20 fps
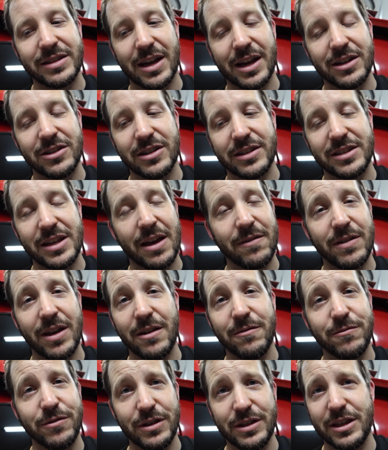I just have
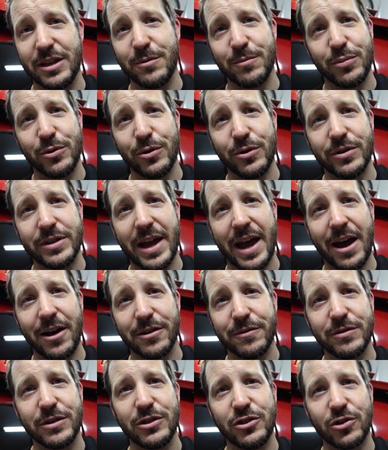everything pulled out
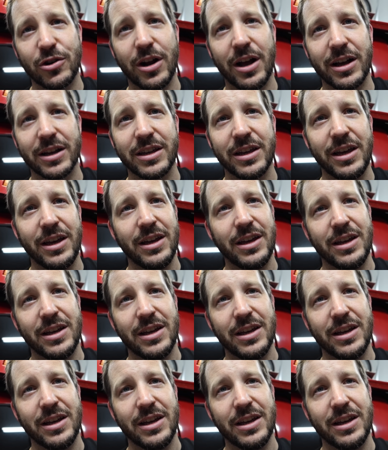of the truck,